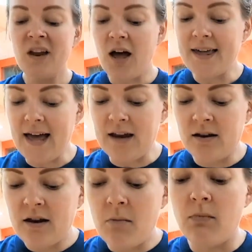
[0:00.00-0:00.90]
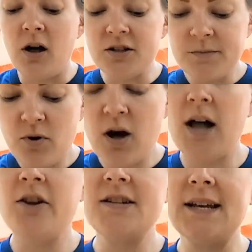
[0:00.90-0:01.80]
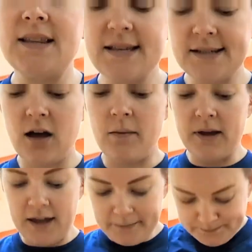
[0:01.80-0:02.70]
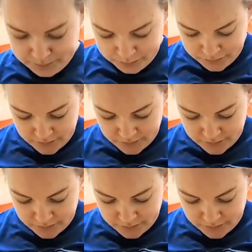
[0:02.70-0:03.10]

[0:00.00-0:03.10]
Again, multiple colors that these come in